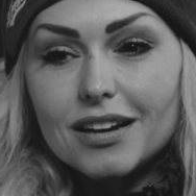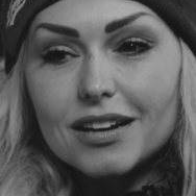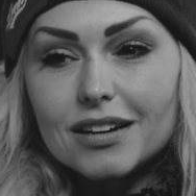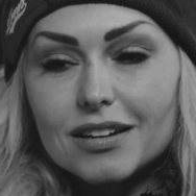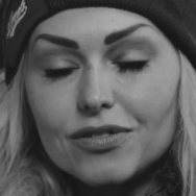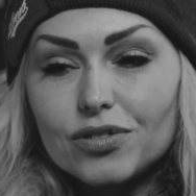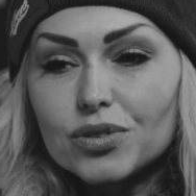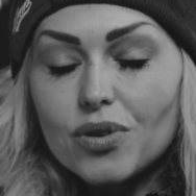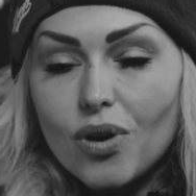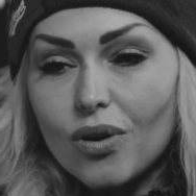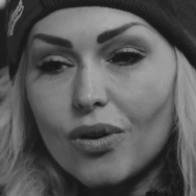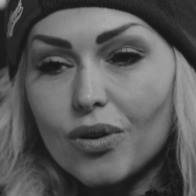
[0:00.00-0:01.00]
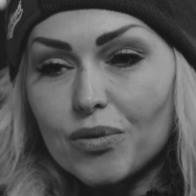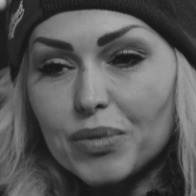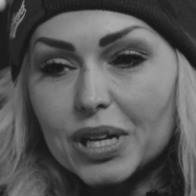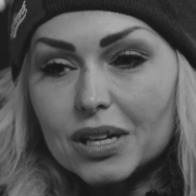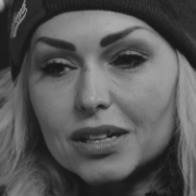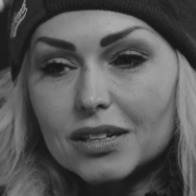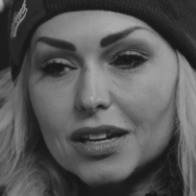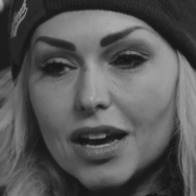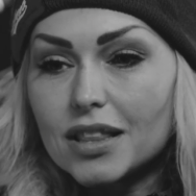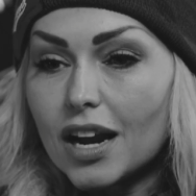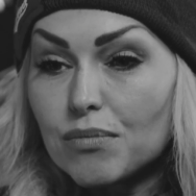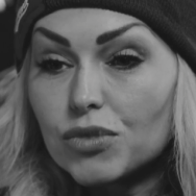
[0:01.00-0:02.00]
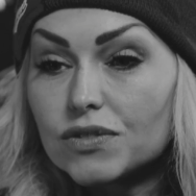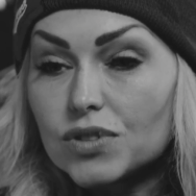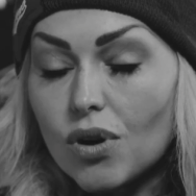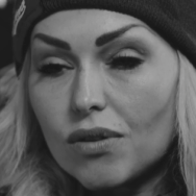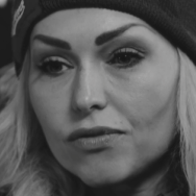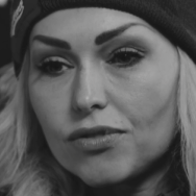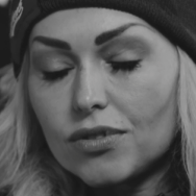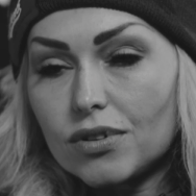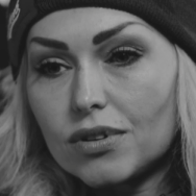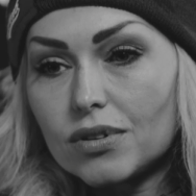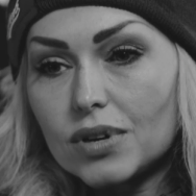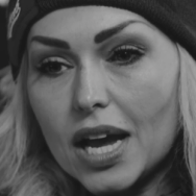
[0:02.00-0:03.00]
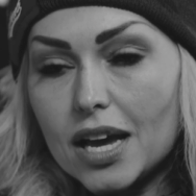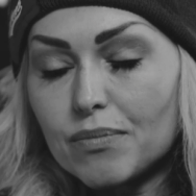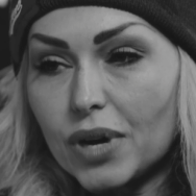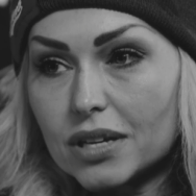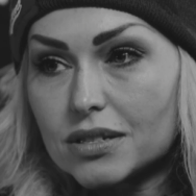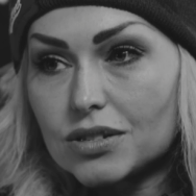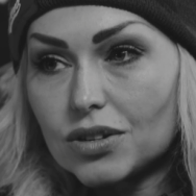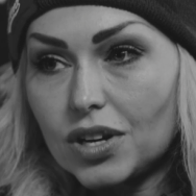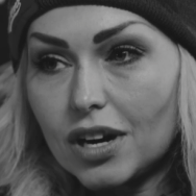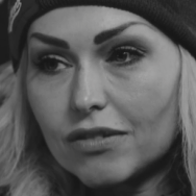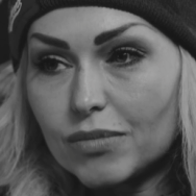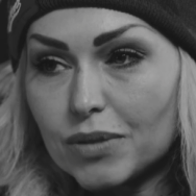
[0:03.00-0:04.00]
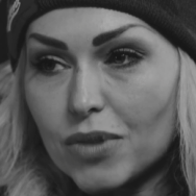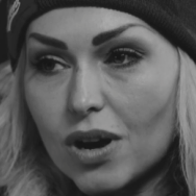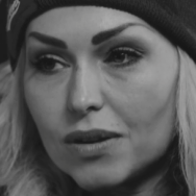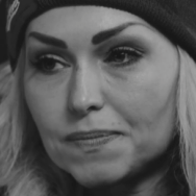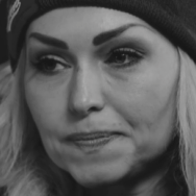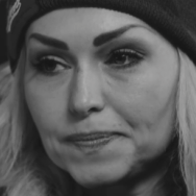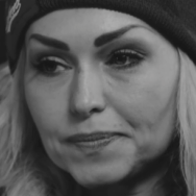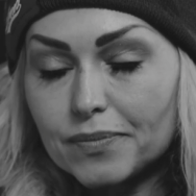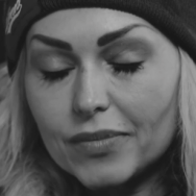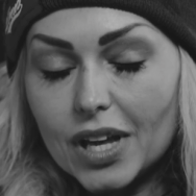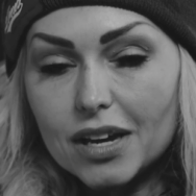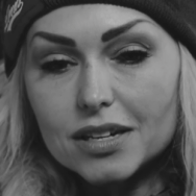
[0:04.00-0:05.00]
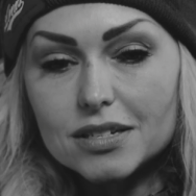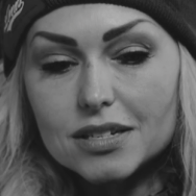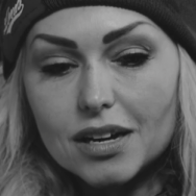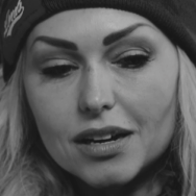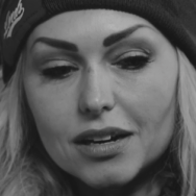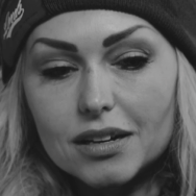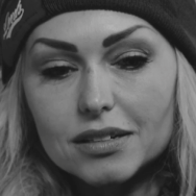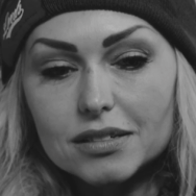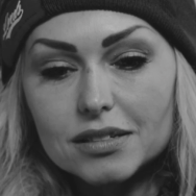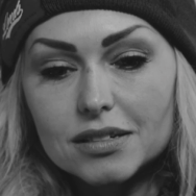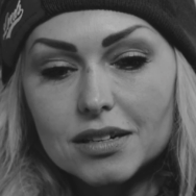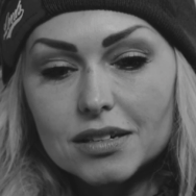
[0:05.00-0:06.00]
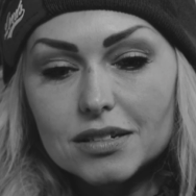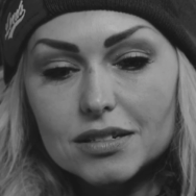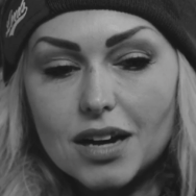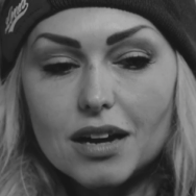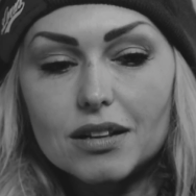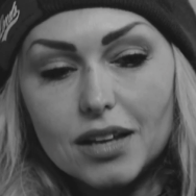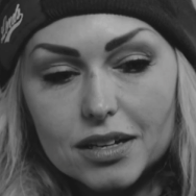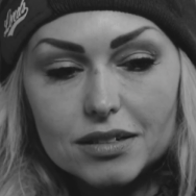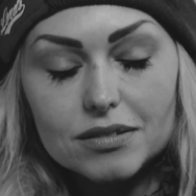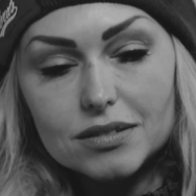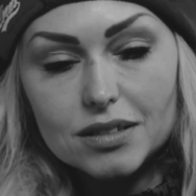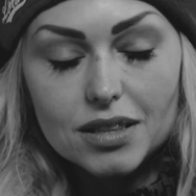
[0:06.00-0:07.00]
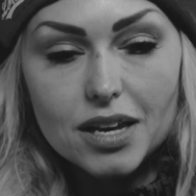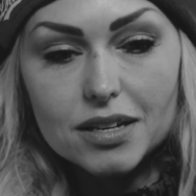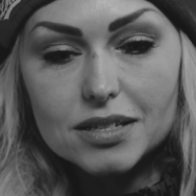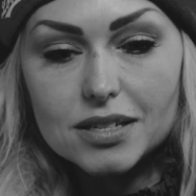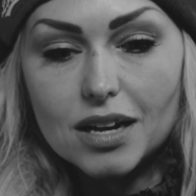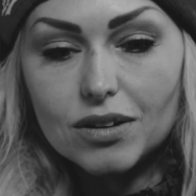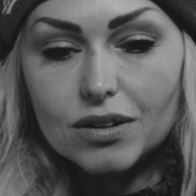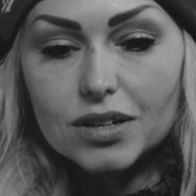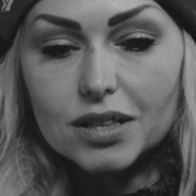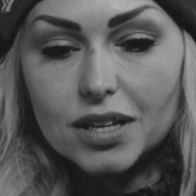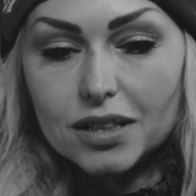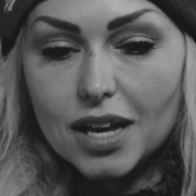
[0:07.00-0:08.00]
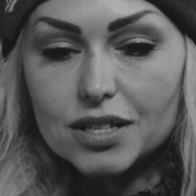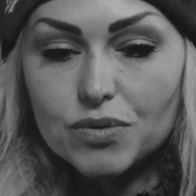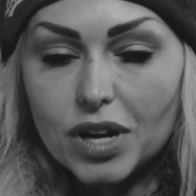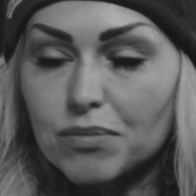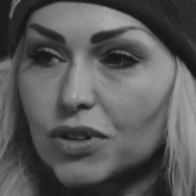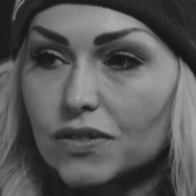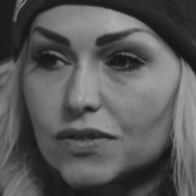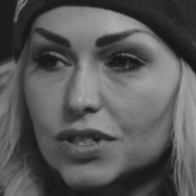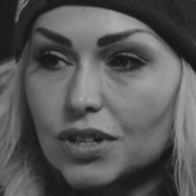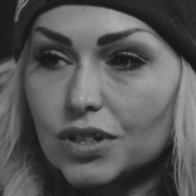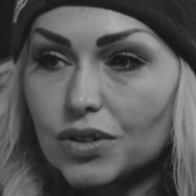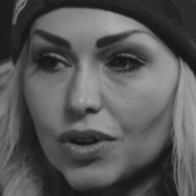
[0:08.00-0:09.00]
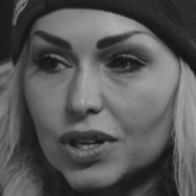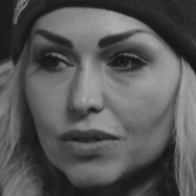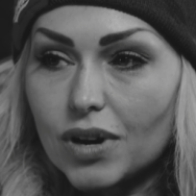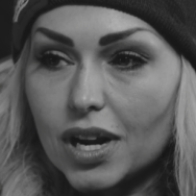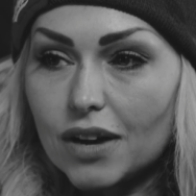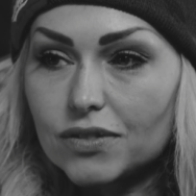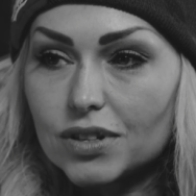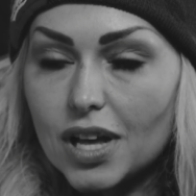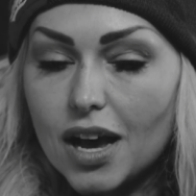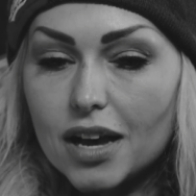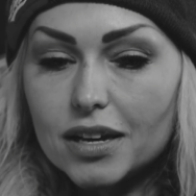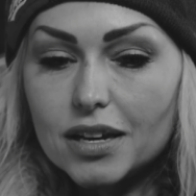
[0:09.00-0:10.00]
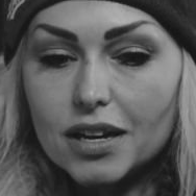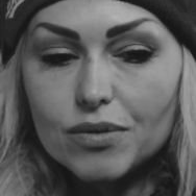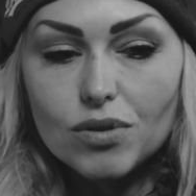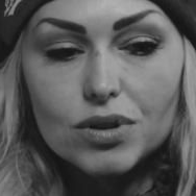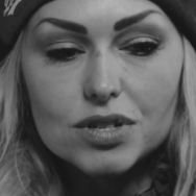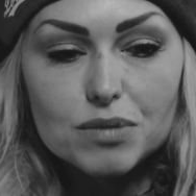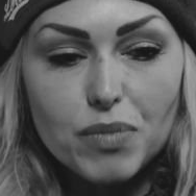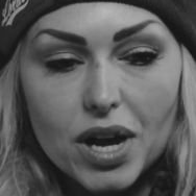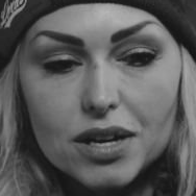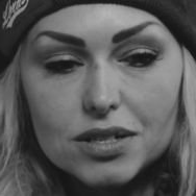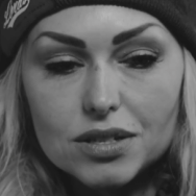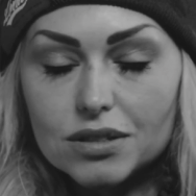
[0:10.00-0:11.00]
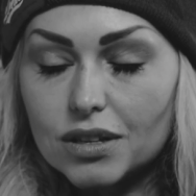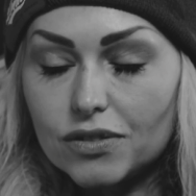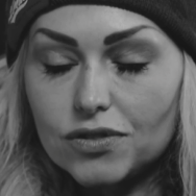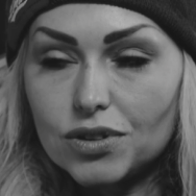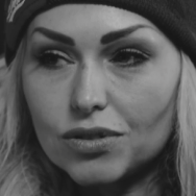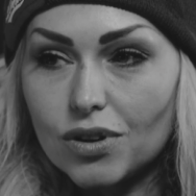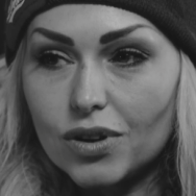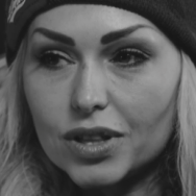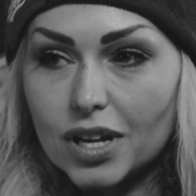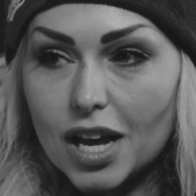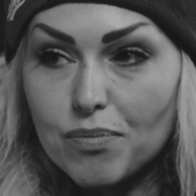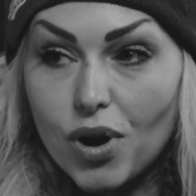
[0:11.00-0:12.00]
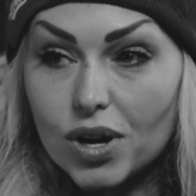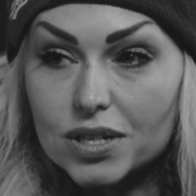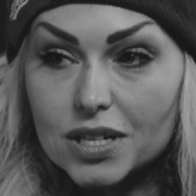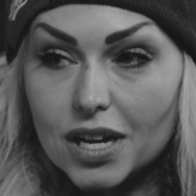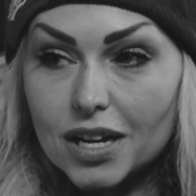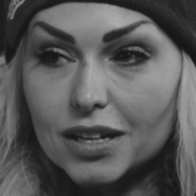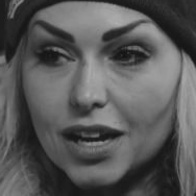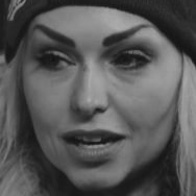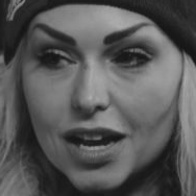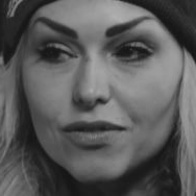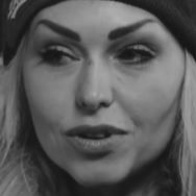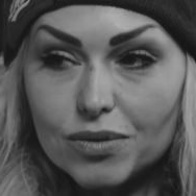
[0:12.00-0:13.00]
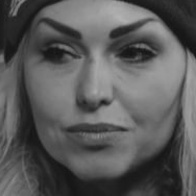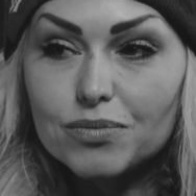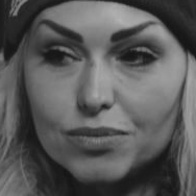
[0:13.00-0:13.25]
I flew home, and then I moved home for 8 months, took care of my mom, and got things settled, and then that's when I moved to New York right after that. And I rode his bike to the funeral, and then I parked and I never